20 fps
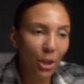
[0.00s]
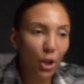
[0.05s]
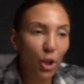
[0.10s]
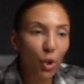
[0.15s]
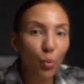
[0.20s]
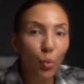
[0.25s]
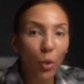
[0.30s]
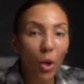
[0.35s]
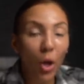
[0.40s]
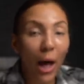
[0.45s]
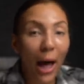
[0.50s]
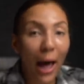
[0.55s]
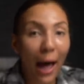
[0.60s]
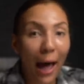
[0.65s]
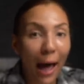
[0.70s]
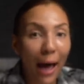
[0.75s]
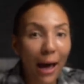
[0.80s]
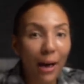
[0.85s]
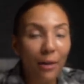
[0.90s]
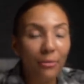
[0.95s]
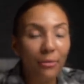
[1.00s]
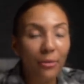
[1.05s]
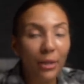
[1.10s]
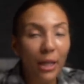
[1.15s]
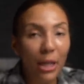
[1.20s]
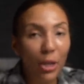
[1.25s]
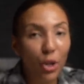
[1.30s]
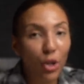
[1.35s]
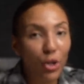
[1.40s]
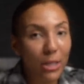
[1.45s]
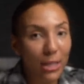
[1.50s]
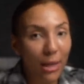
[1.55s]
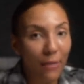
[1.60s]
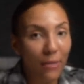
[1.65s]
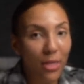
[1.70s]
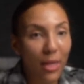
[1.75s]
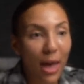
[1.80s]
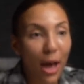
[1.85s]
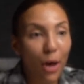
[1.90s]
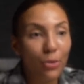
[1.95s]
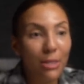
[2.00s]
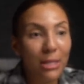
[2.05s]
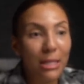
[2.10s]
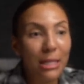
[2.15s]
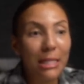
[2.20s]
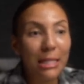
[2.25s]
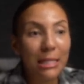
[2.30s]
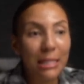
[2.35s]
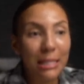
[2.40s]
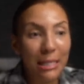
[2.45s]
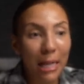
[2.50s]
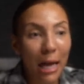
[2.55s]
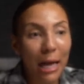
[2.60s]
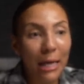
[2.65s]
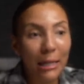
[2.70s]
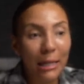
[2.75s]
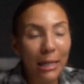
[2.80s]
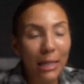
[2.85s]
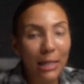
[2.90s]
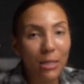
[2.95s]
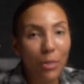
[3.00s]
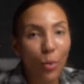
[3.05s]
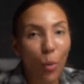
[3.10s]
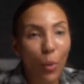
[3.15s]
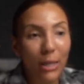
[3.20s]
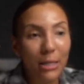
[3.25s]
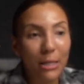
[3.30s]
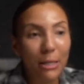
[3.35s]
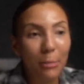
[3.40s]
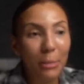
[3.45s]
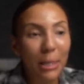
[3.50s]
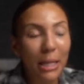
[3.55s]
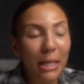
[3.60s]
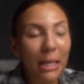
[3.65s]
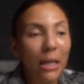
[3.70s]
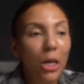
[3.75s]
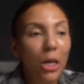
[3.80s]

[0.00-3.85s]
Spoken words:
you will have in your 7th house the sun. It's going to be